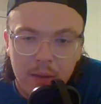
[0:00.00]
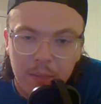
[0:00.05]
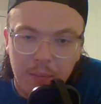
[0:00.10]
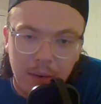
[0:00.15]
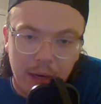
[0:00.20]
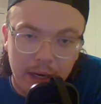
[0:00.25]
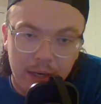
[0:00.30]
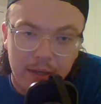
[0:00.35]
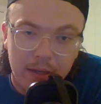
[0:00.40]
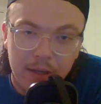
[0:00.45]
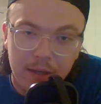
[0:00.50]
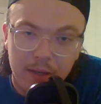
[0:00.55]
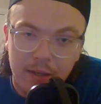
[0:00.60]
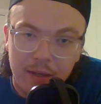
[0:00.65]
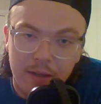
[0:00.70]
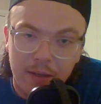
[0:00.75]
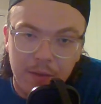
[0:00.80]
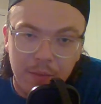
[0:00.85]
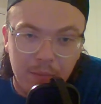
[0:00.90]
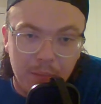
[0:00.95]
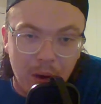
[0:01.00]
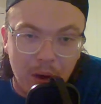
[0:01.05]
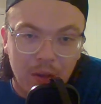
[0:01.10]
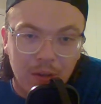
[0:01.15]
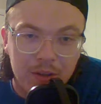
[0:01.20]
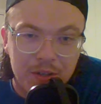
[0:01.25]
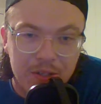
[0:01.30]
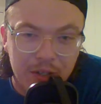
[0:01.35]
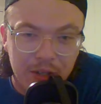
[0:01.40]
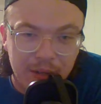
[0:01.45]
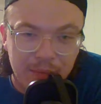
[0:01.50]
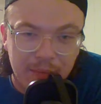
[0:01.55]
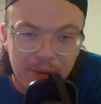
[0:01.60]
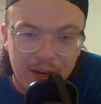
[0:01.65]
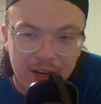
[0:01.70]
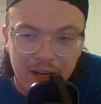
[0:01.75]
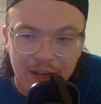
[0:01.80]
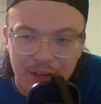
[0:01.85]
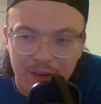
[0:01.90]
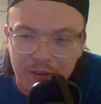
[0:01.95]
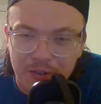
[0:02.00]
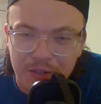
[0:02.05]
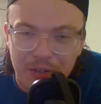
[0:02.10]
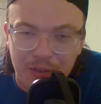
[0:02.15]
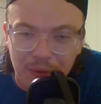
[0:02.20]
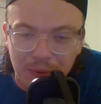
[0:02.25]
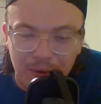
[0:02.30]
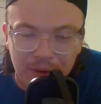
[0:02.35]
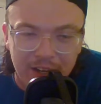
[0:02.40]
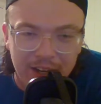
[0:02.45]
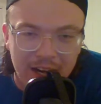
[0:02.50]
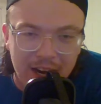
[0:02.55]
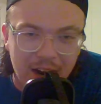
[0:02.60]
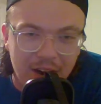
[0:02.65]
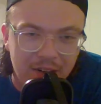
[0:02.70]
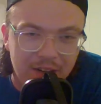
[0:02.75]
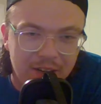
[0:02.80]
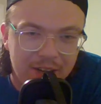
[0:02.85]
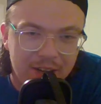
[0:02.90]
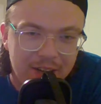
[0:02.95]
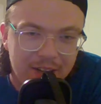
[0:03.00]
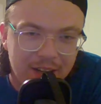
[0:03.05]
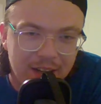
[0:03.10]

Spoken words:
But the ball is in the Buccaneers' court now